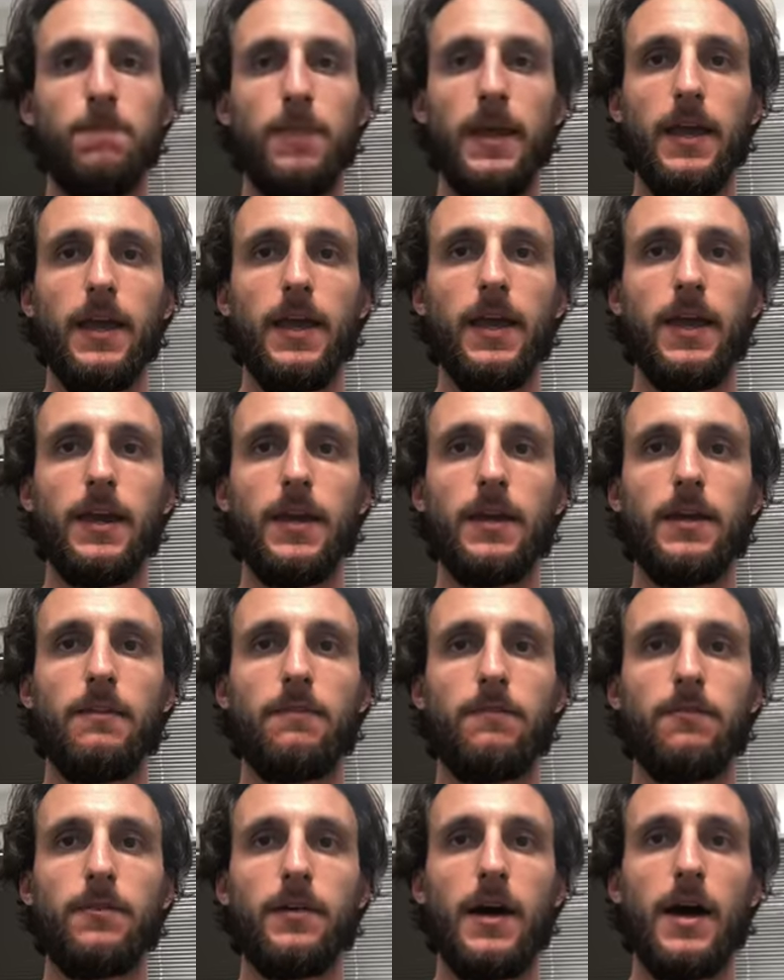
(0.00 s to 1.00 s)

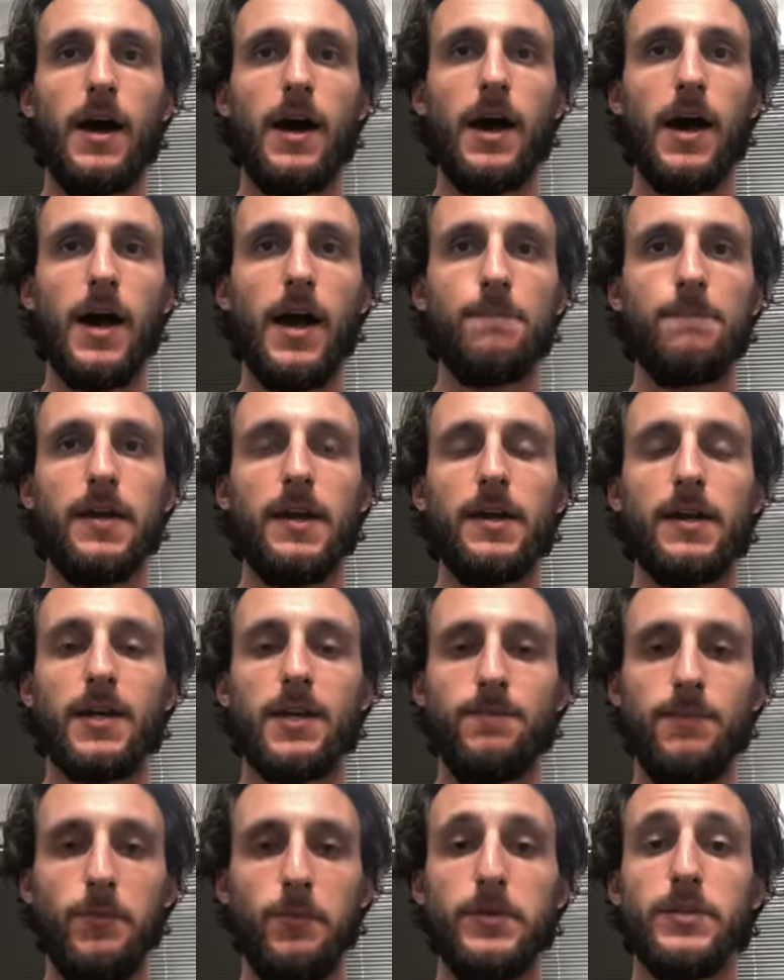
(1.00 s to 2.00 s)
and I made a
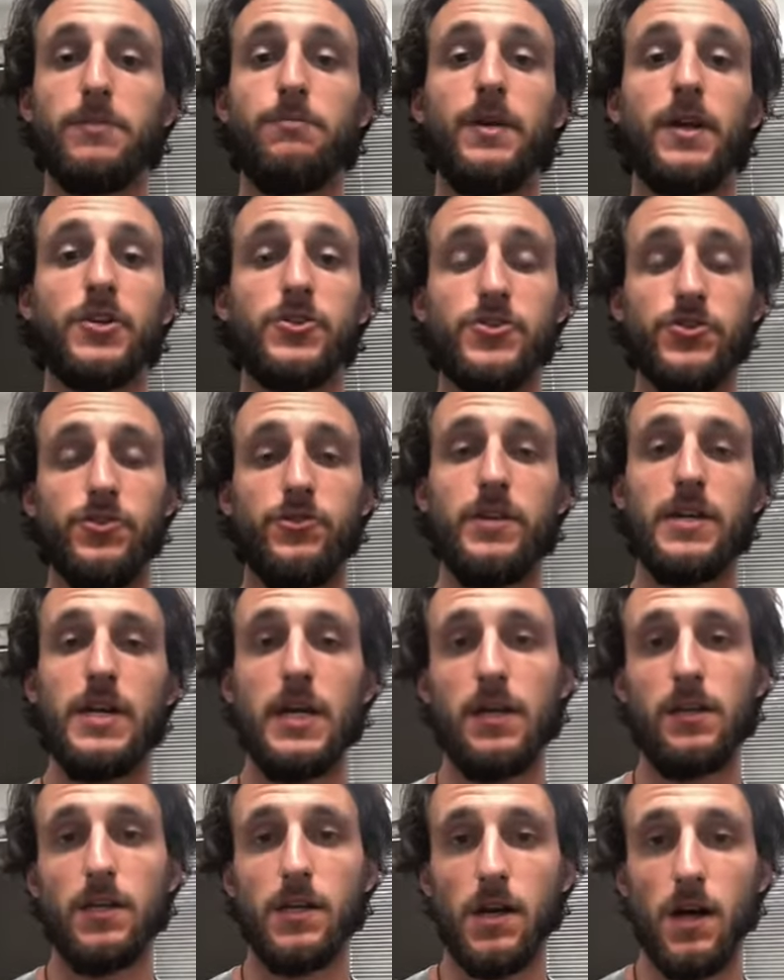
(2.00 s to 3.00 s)
commitment to make sure he
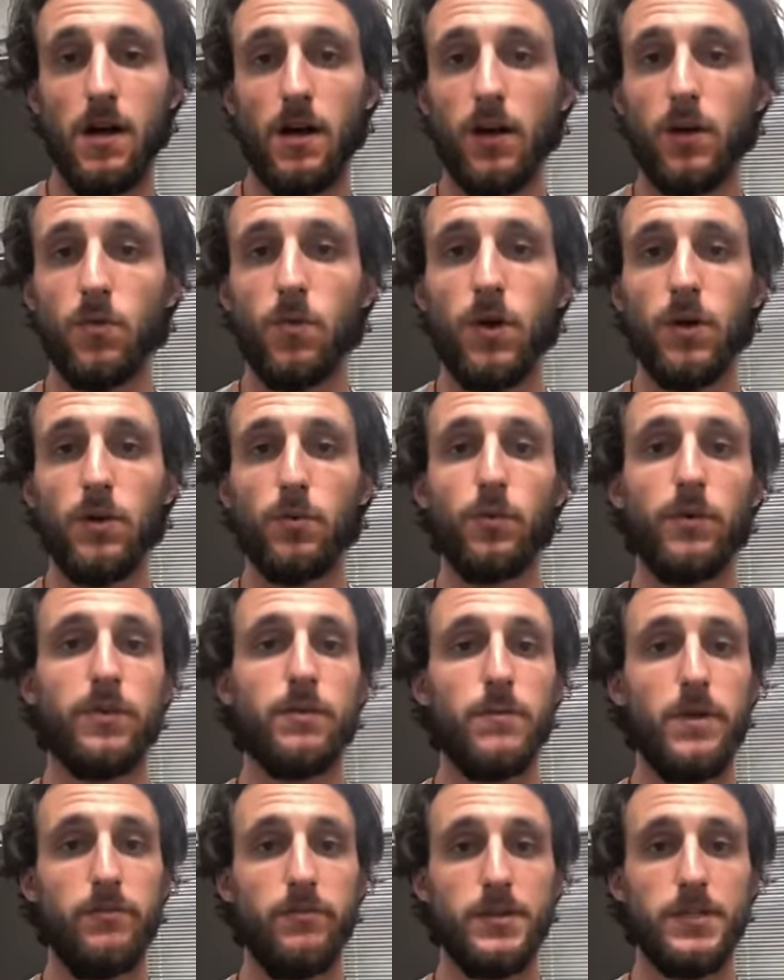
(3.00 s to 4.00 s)
had the Kangen water with
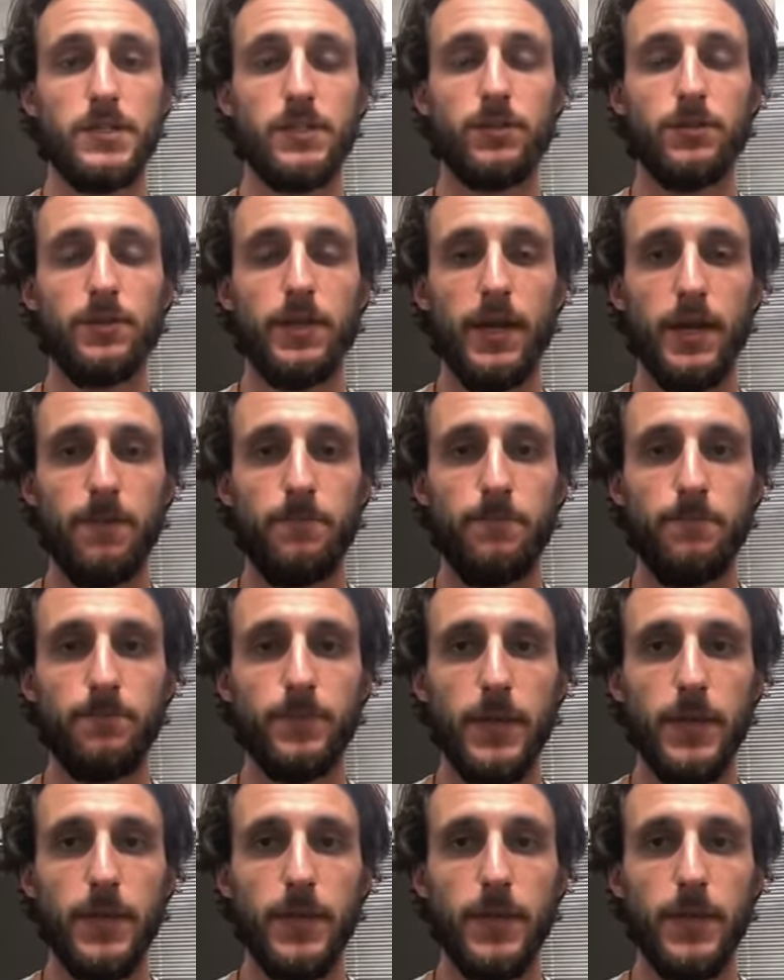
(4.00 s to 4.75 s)
him every single day.